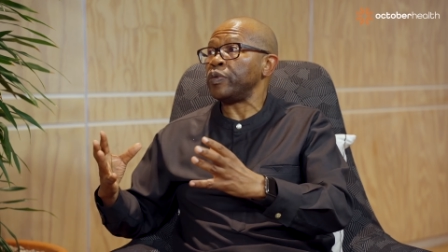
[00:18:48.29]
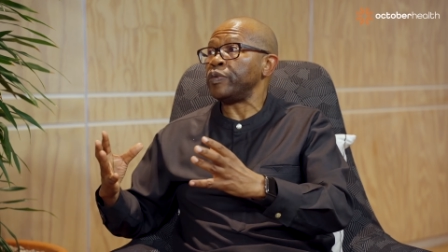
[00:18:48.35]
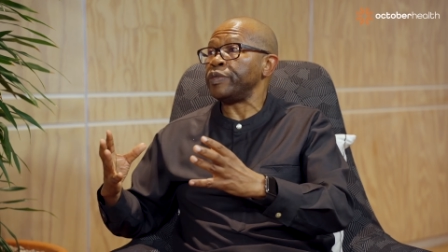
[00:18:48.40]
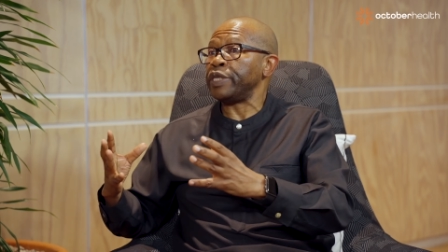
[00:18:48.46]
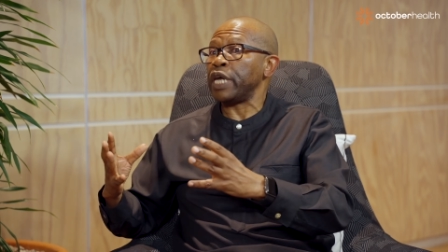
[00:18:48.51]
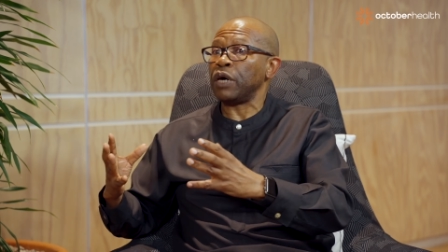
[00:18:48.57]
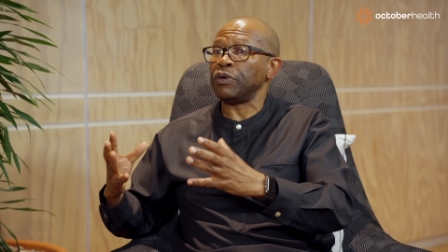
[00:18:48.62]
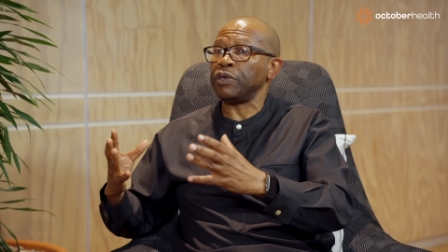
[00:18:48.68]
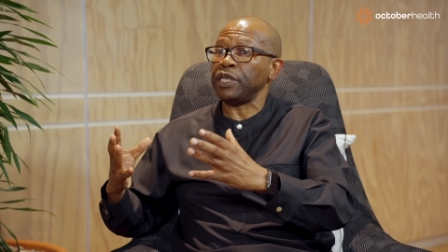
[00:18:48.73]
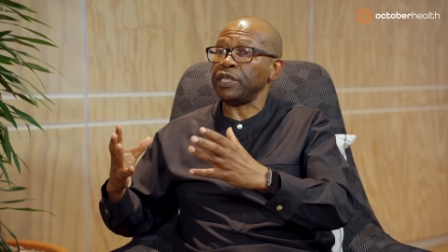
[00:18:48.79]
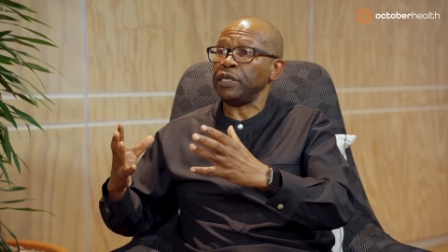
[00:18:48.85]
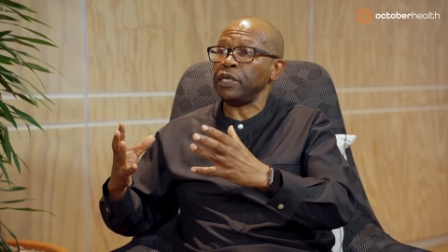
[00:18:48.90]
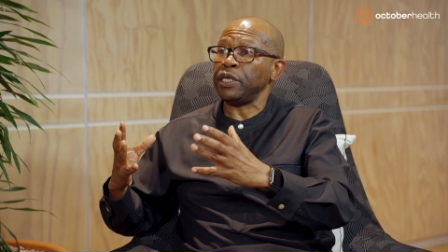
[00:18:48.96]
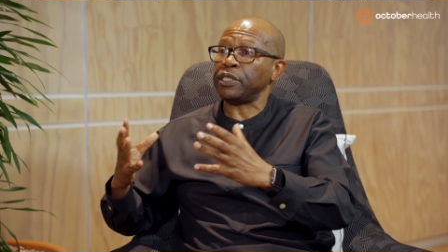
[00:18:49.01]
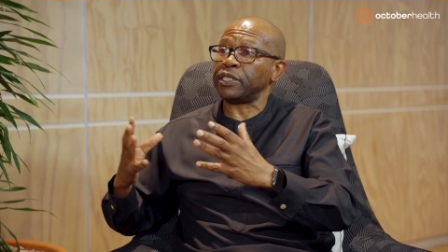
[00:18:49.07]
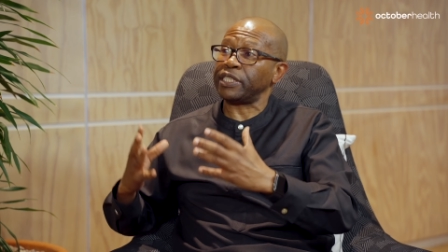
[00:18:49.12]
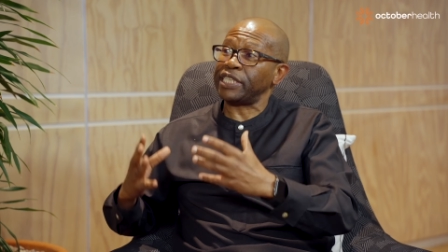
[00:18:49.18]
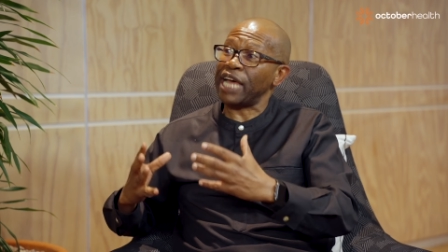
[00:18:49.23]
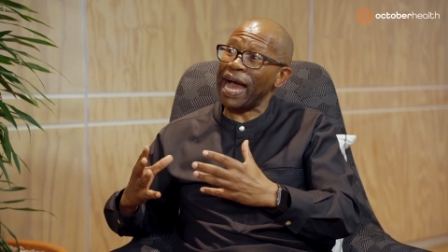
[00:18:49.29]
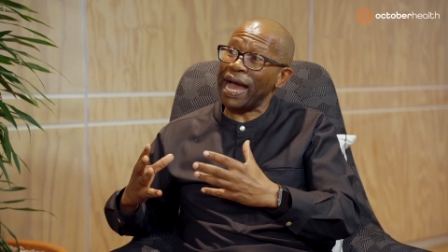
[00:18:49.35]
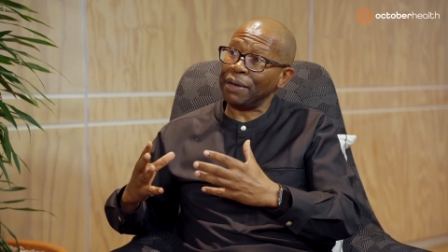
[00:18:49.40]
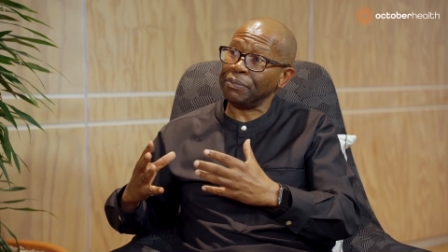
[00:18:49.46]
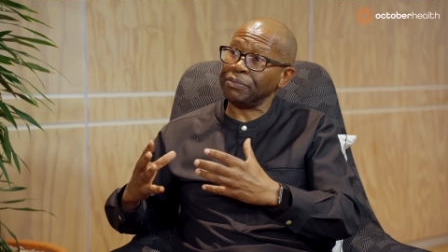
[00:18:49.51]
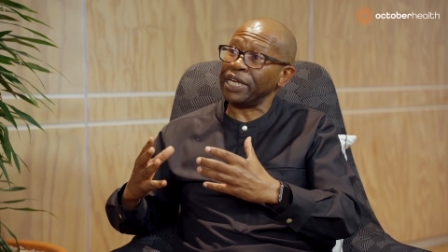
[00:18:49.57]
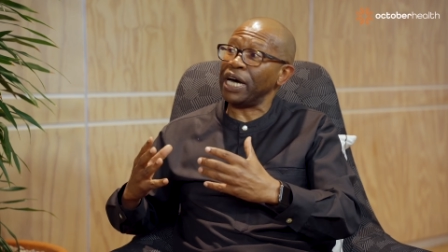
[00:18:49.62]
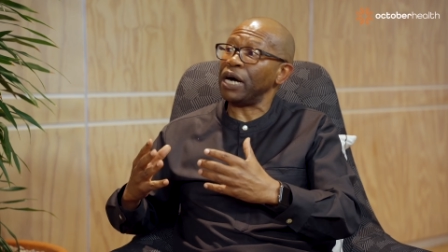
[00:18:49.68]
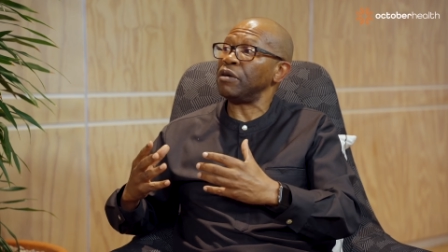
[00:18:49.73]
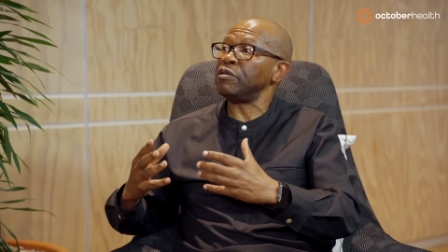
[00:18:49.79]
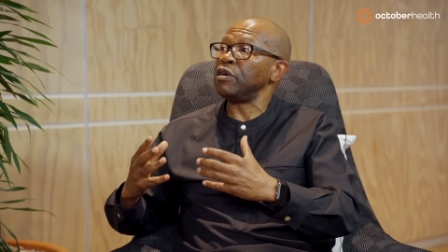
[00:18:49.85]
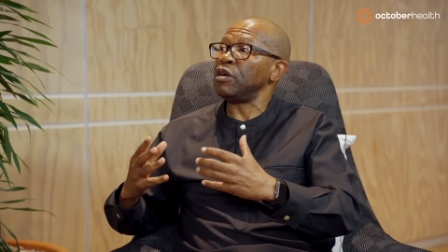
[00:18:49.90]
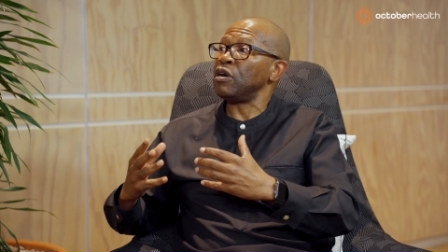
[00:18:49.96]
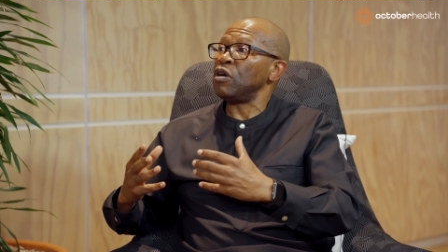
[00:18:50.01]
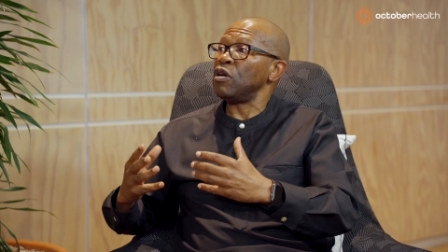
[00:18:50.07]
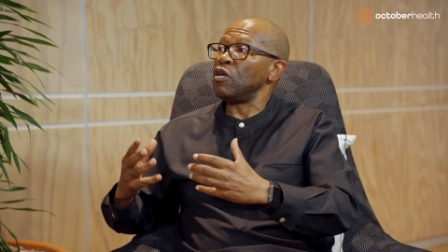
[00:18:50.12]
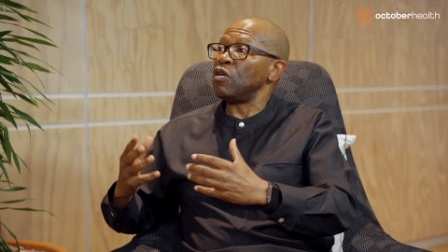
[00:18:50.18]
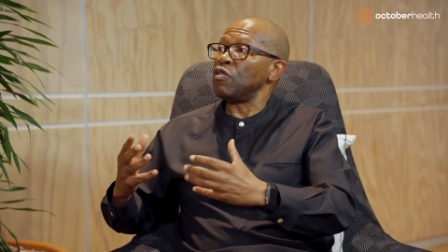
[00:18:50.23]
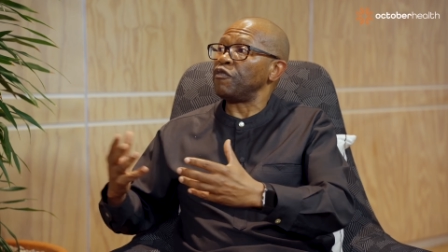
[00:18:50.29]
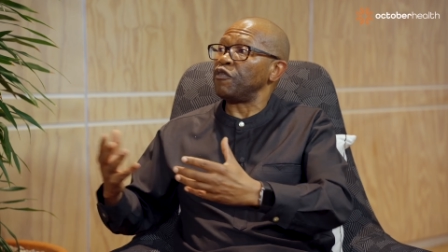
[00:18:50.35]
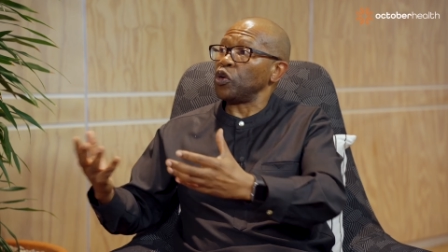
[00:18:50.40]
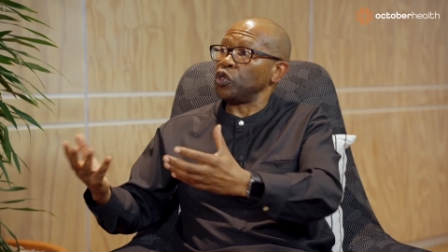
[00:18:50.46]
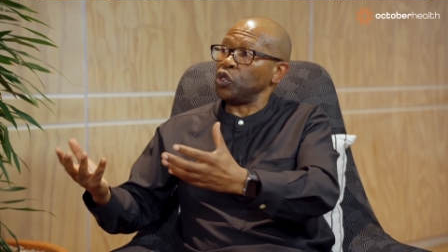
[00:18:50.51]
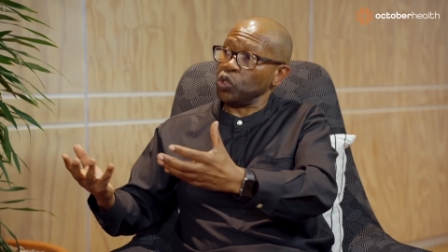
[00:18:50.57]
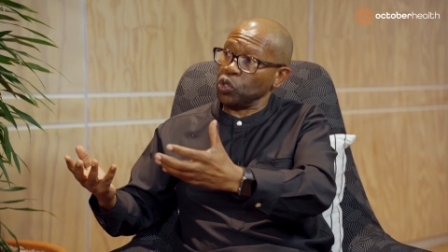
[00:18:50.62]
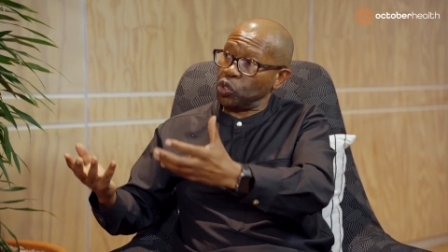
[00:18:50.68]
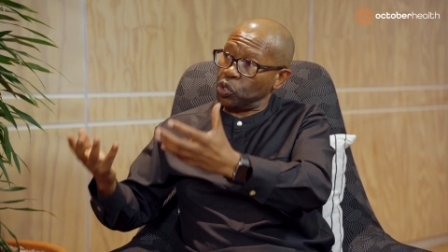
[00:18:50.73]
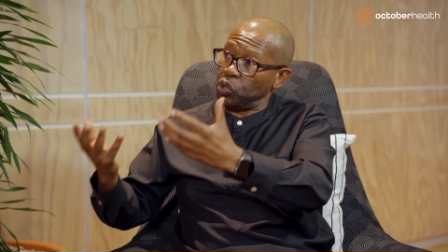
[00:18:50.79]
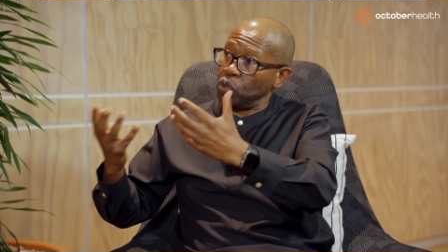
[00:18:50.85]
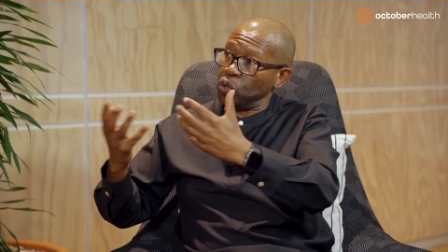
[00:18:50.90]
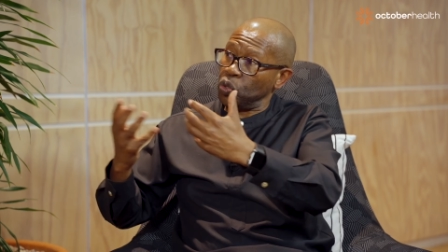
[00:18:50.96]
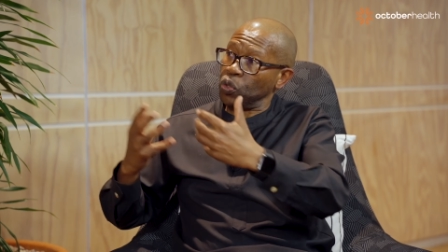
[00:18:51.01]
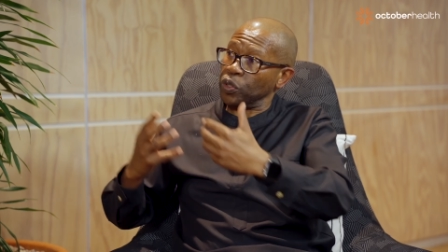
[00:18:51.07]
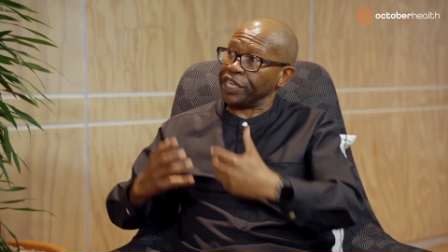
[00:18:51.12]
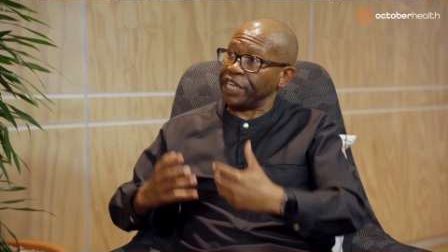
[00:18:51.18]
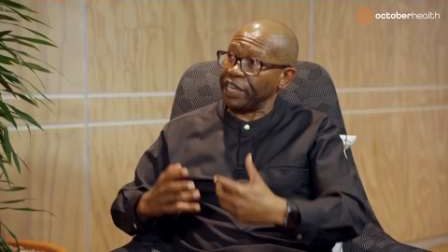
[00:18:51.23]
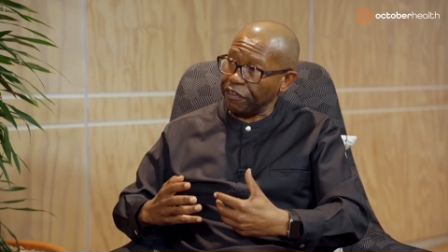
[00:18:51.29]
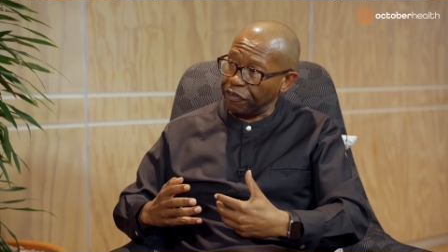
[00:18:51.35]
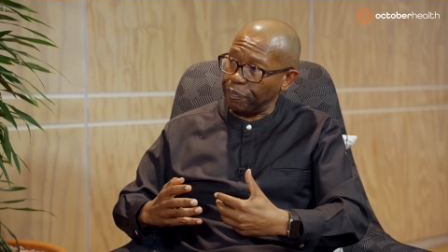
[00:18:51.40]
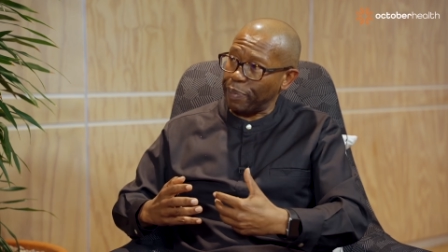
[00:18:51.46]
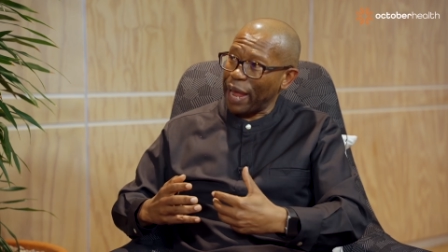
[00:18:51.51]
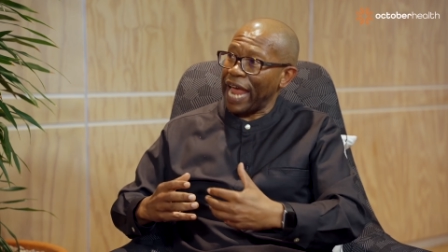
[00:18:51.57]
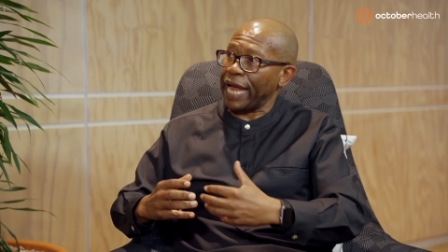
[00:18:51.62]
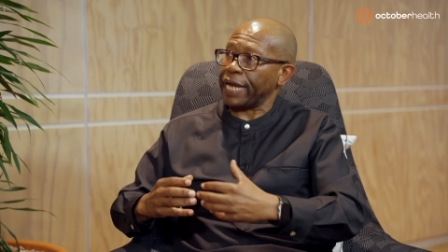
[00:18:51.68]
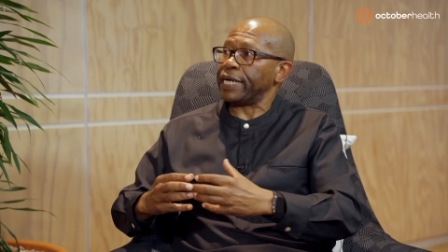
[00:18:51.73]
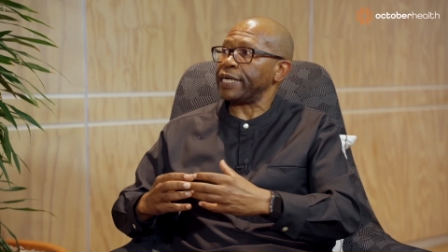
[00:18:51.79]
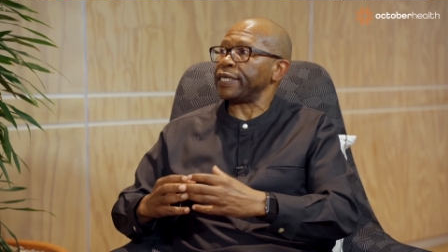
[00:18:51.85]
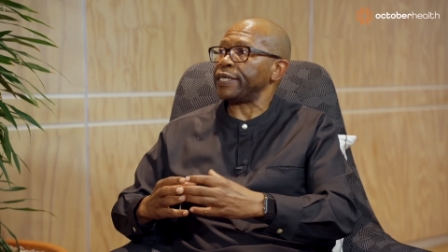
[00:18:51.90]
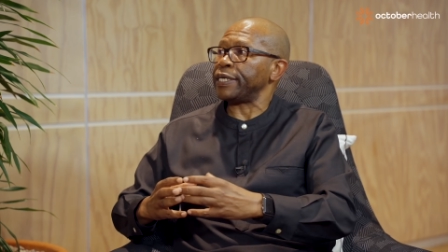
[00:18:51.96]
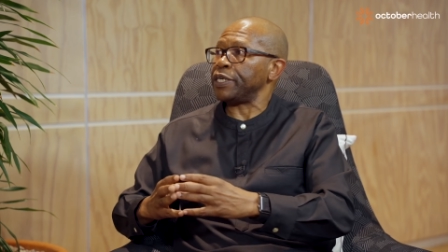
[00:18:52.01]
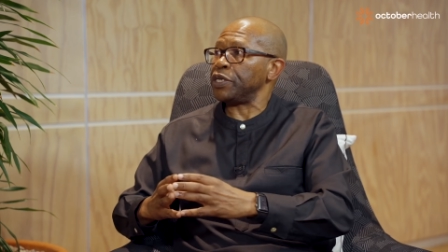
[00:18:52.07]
Now it's time now for you to give back.